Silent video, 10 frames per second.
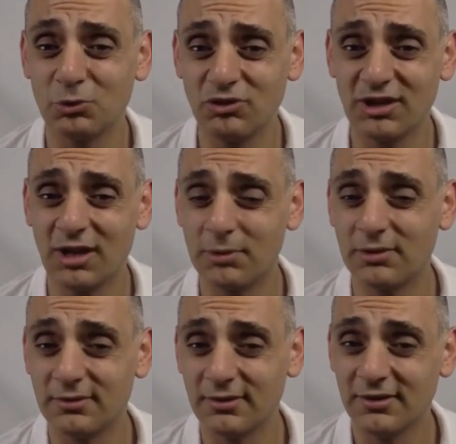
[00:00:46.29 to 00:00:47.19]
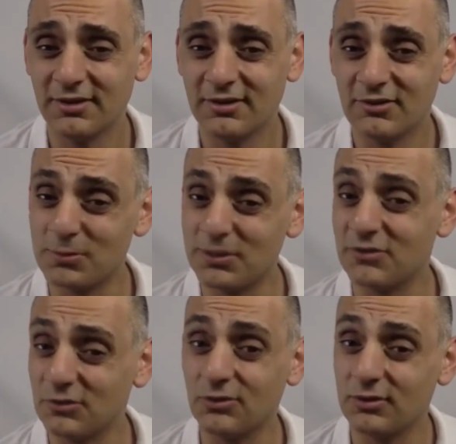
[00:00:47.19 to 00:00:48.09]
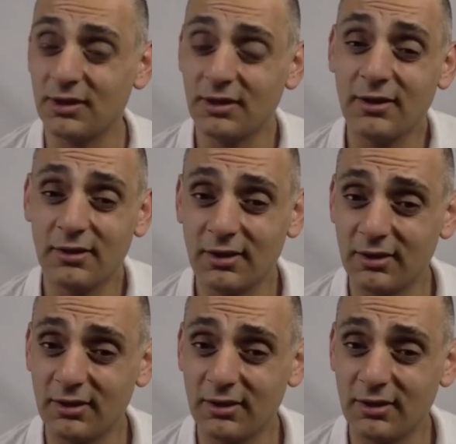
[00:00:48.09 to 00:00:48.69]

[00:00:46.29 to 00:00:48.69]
would you come and speak to,